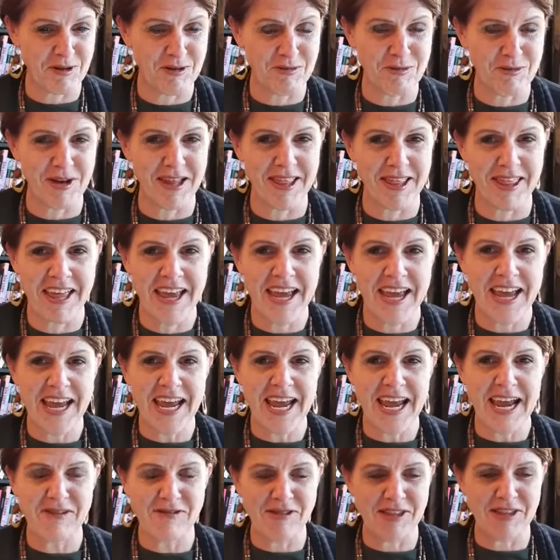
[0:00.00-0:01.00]
with
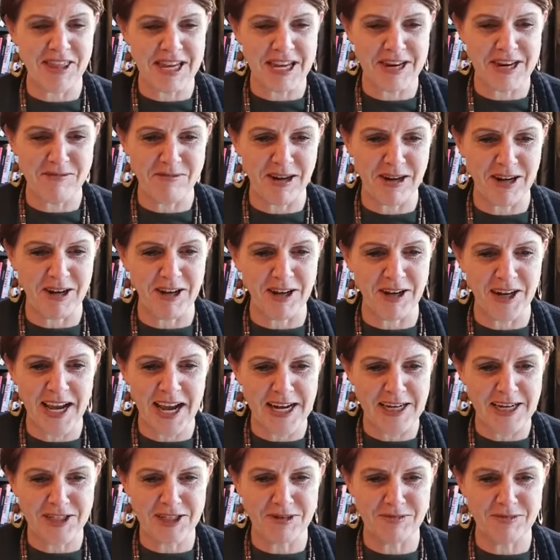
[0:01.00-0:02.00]
everything in one
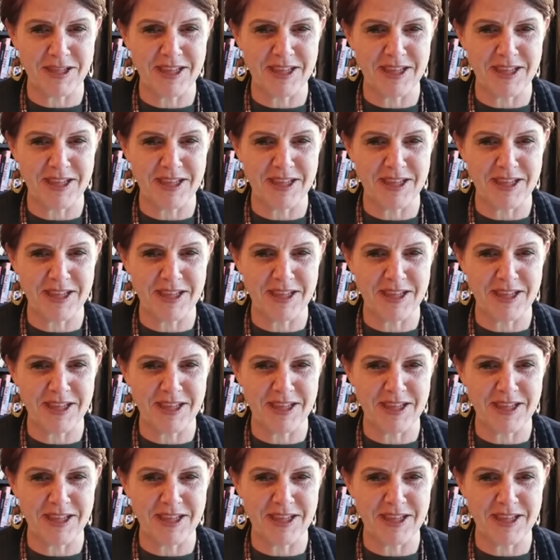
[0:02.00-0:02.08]
location,